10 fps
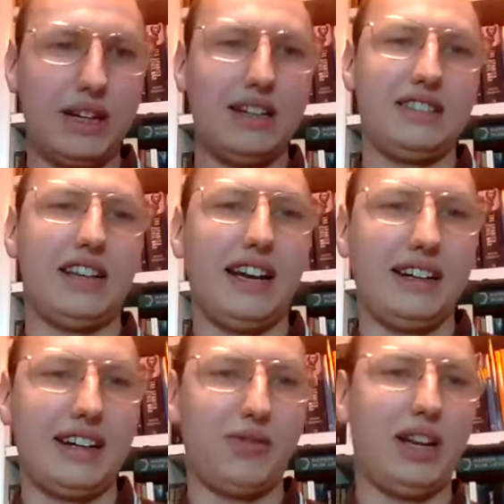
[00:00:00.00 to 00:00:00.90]
saying
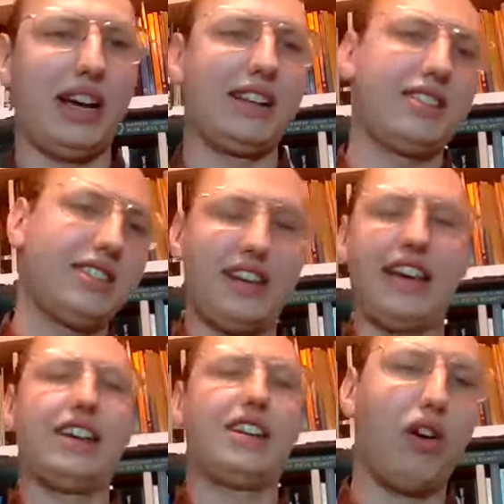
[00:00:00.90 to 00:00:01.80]
that we had
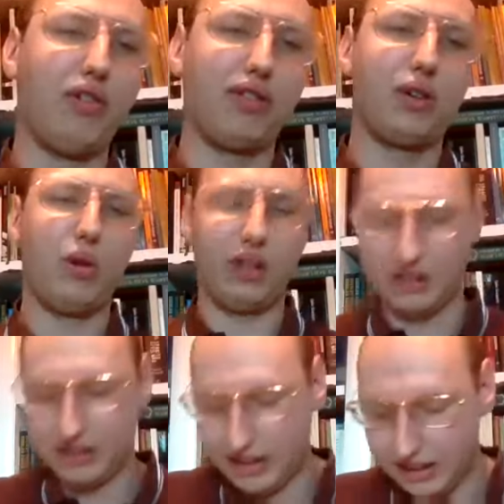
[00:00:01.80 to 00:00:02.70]
taken over the
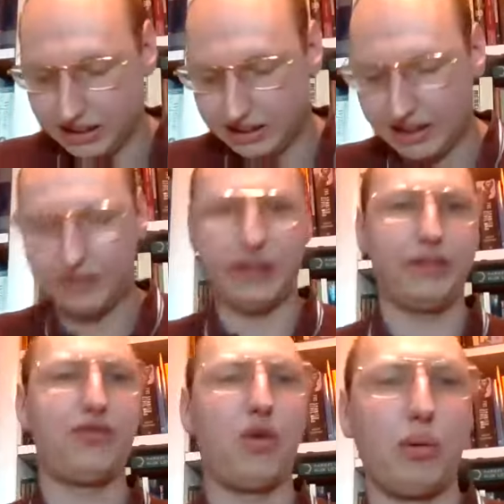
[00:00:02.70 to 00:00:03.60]
organization, that we
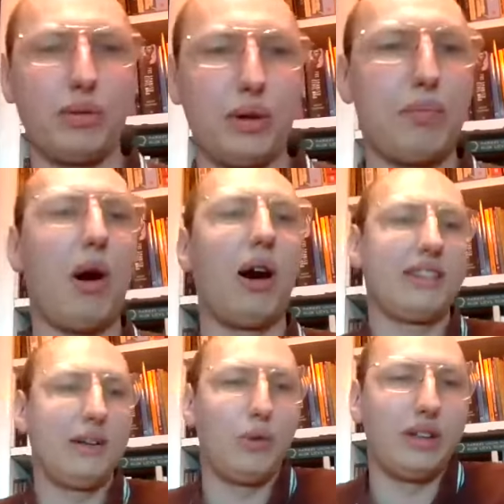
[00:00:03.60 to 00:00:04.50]
formed a
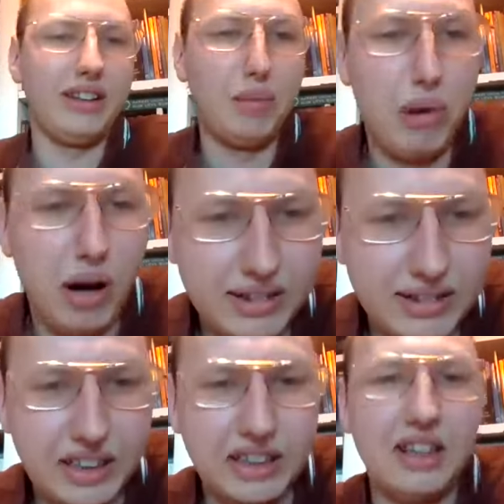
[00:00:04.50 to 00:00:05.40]
party within a
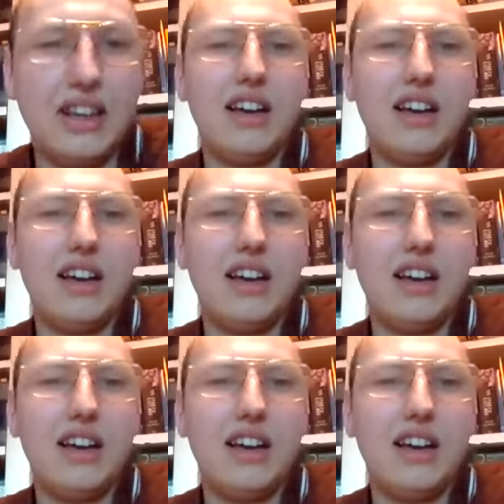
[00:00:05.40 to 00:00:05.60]
party.